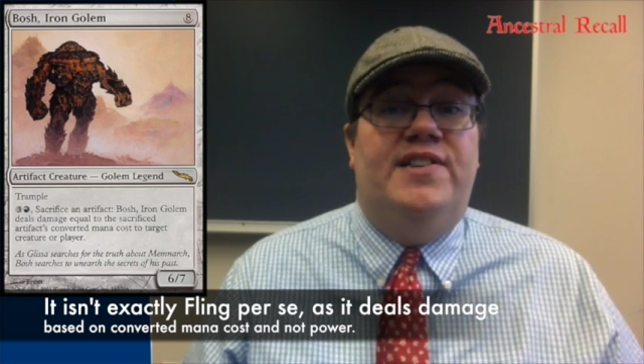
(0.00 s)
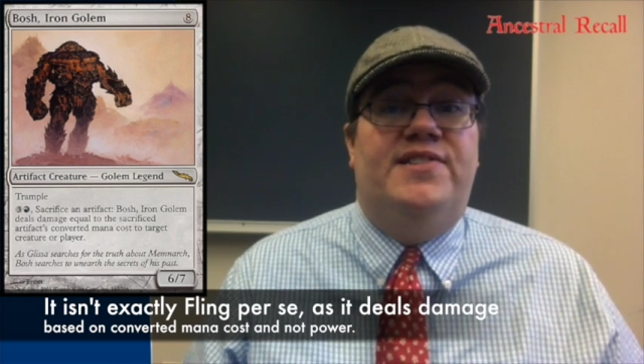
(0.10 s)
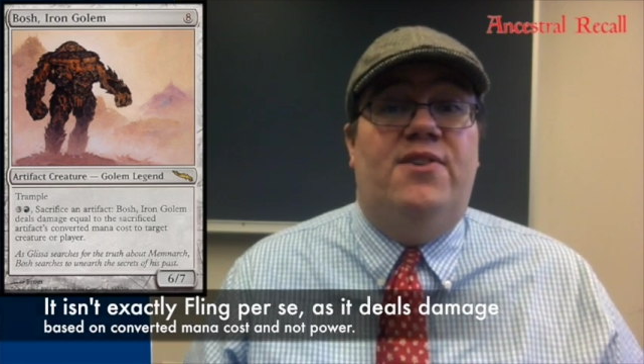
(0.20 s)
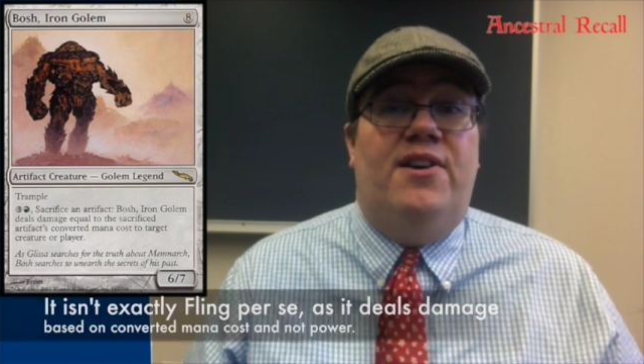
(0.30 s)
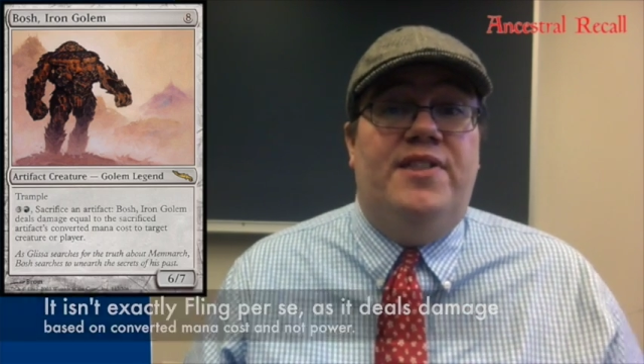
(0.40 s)

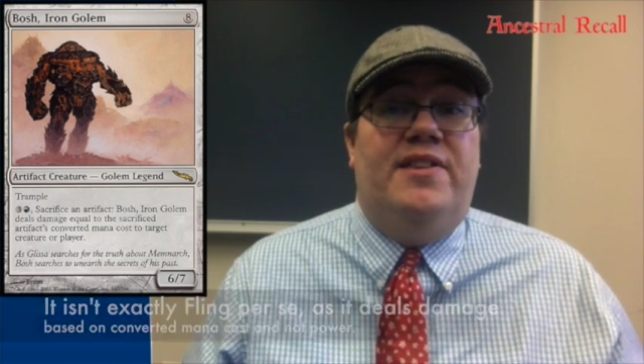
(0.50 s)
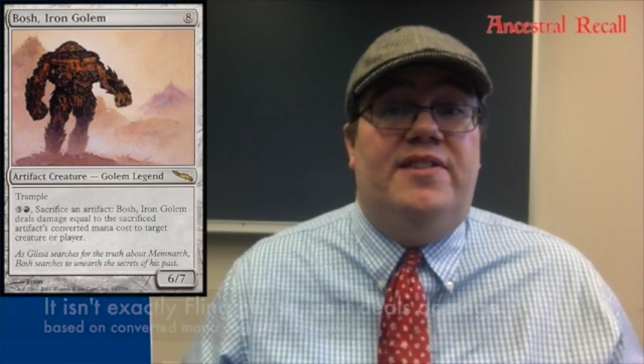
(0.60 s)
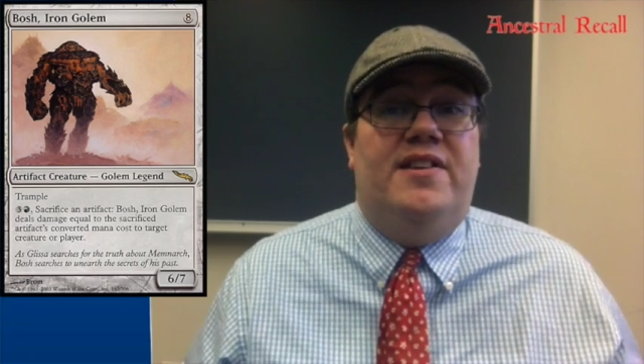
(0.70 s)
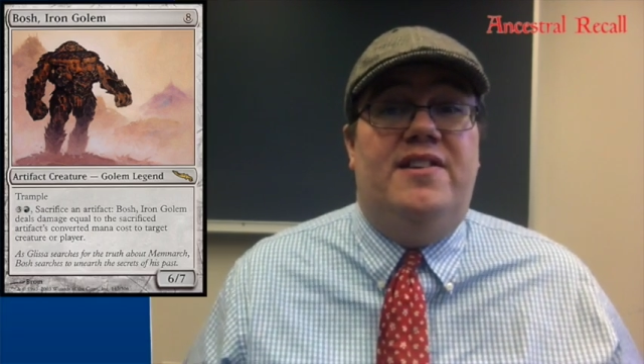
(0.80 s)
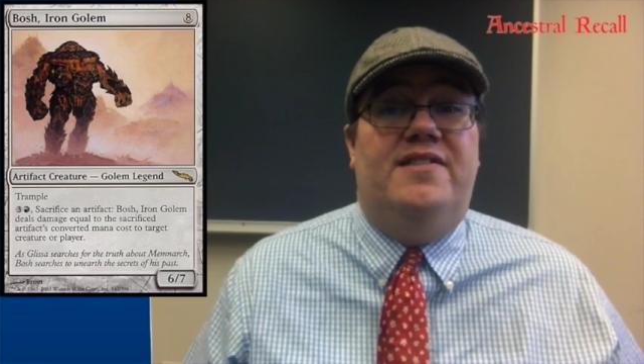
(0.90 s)
so I think
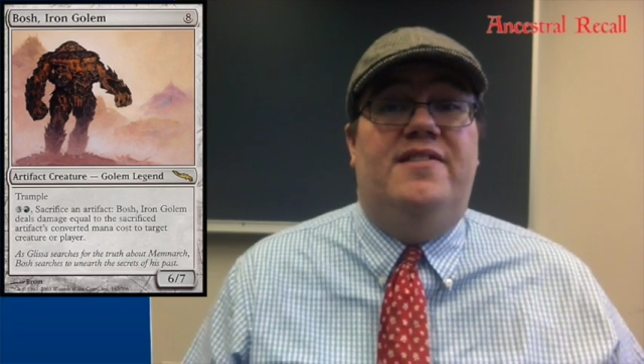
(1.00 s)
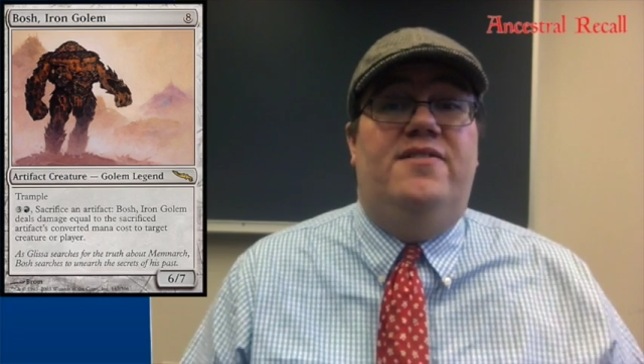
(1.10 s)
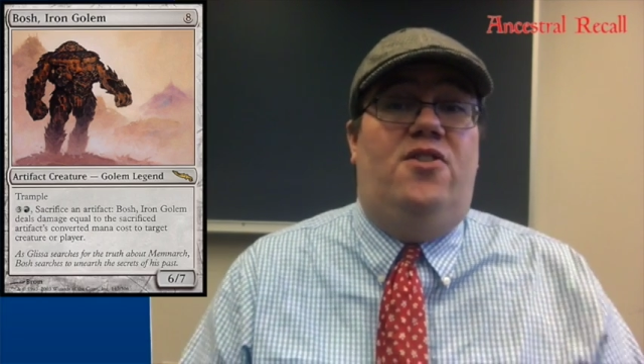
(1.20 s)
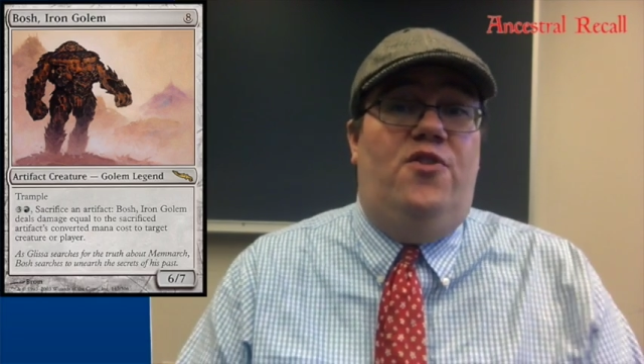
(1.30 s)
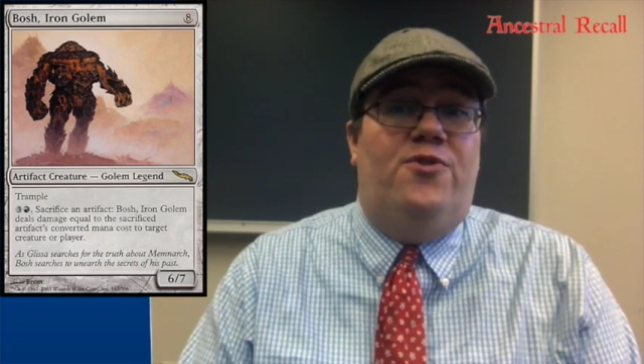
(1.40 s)
that
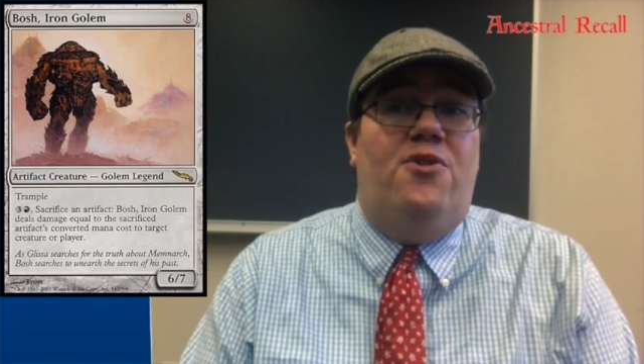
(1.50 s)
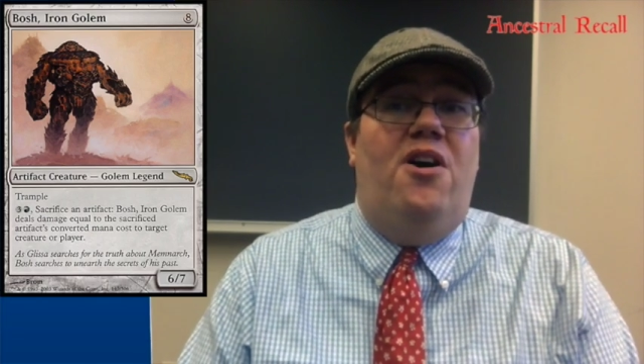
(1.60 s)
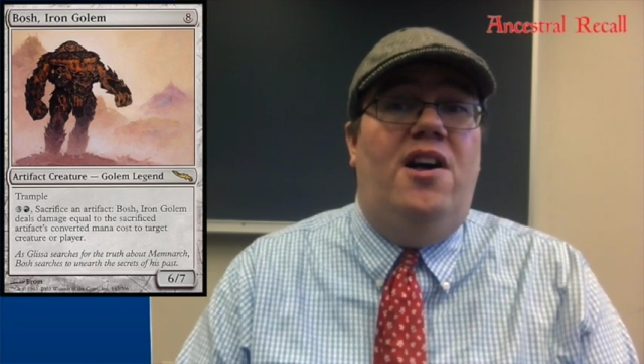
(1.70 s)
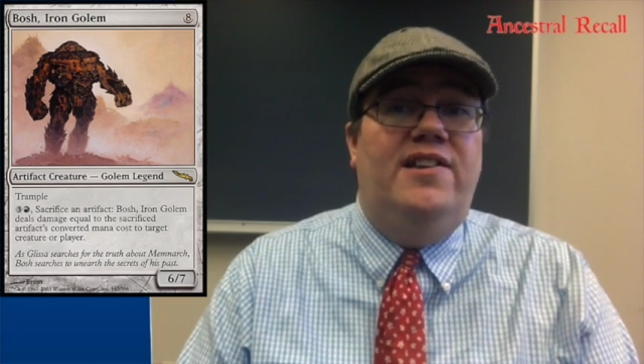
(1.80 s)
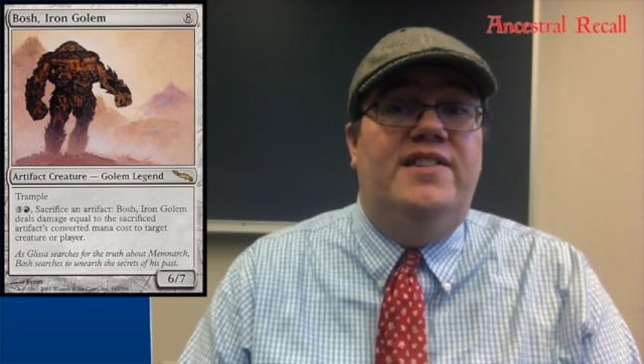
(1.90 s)

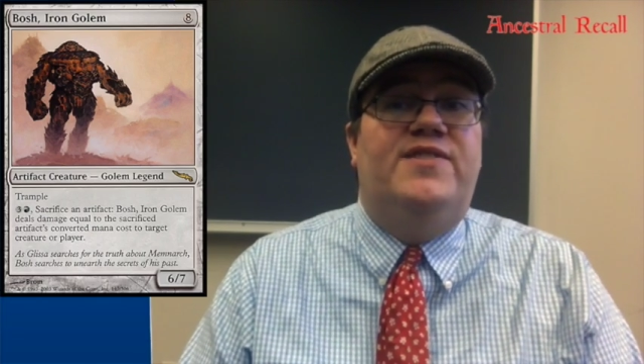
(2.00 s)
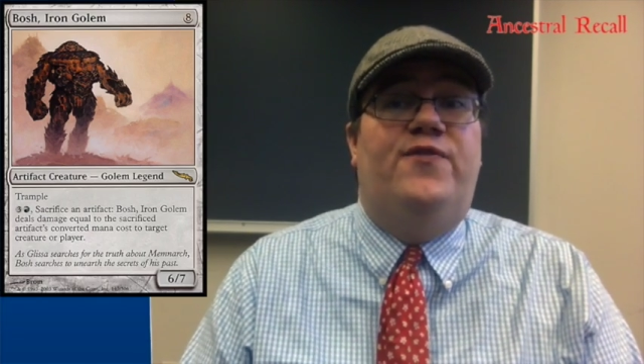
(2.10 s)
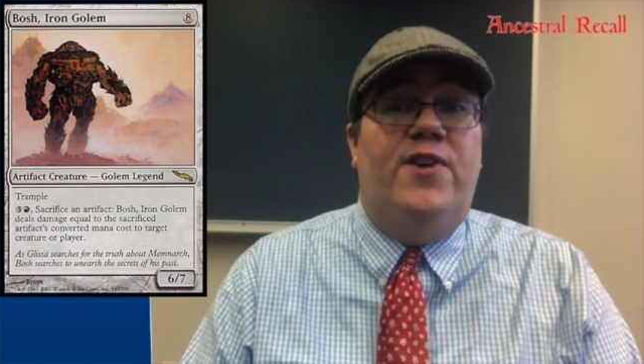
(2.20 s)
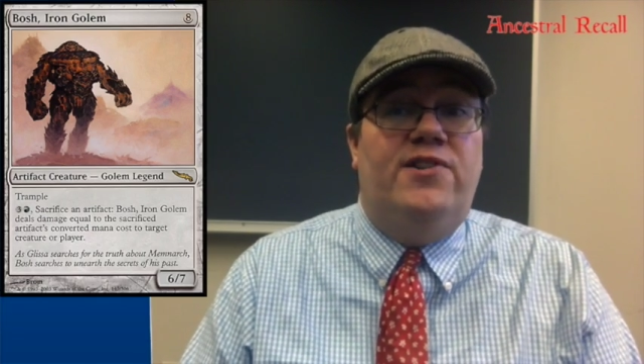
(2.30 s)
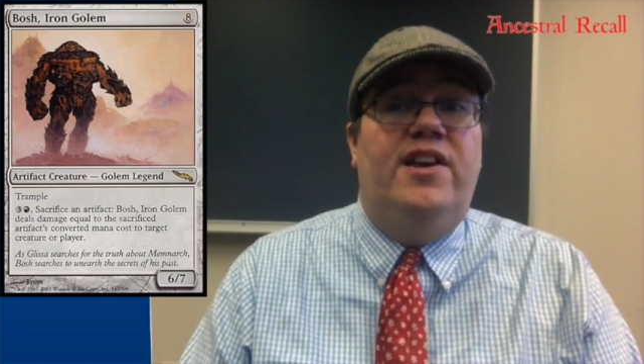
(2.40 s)
overall it's
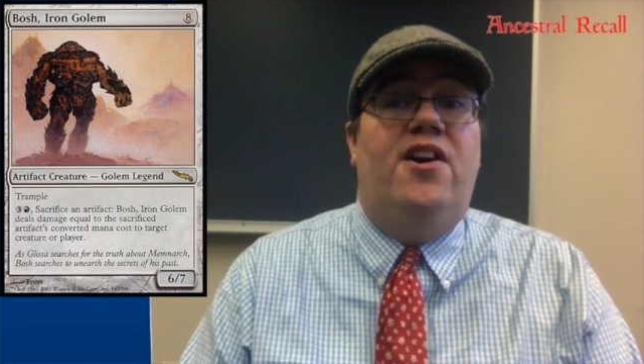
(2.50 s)
fairly